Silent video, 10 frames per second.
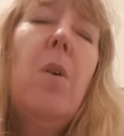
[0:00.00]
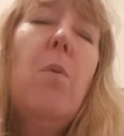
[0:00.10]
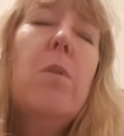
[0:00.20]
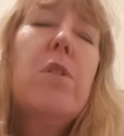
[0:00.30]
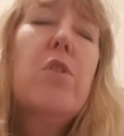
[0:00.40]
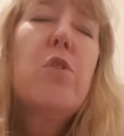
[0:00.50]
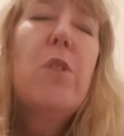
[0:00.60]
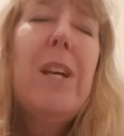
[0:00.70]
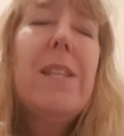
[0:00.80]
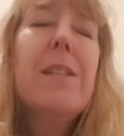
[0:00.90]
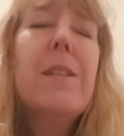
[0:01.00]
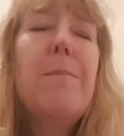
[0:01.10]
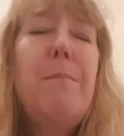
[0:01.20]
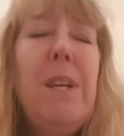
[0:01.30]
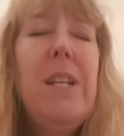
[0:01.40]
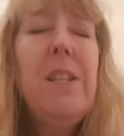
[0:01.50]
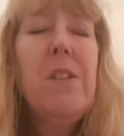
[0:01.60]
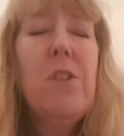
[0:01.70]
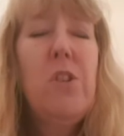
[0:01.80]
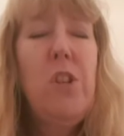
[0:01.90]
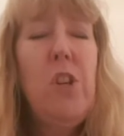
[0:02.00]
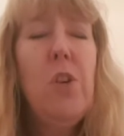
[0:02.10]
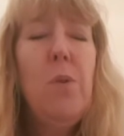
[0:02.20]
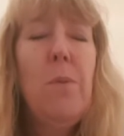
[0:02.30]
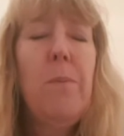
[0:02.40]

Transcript: what stress means to you.